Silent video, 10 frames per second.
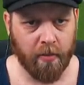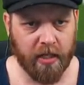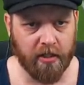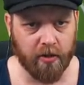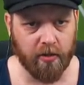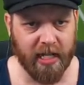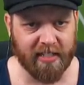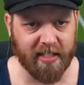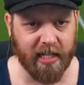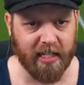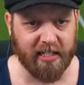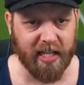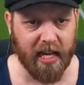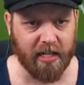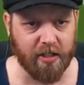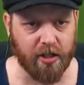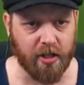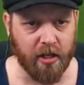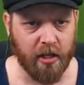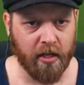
McDonald gets another touch.